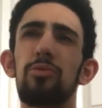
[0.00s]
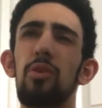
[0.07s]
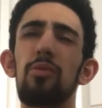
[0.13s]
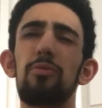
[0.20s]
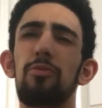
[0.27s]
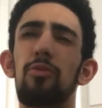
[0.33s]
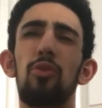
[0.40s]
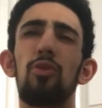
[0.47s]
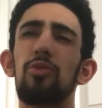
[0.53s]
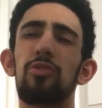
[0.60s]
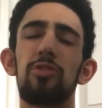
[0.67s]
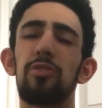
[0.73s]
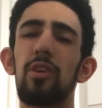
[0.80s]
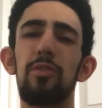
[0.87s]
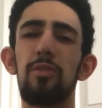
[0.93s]
Don't
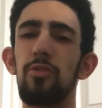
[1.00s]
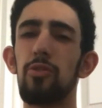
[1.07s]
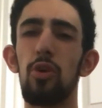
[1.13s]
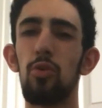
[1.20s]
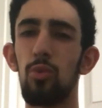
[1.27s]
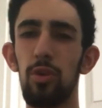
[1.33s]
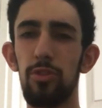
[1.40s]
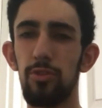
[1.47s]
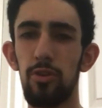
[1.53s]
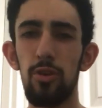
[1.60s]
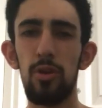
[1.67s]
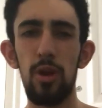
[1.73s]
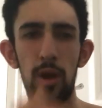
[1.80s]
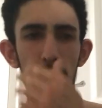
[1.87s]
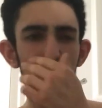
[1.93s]
force yourself if you don't want
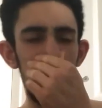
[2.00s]
to.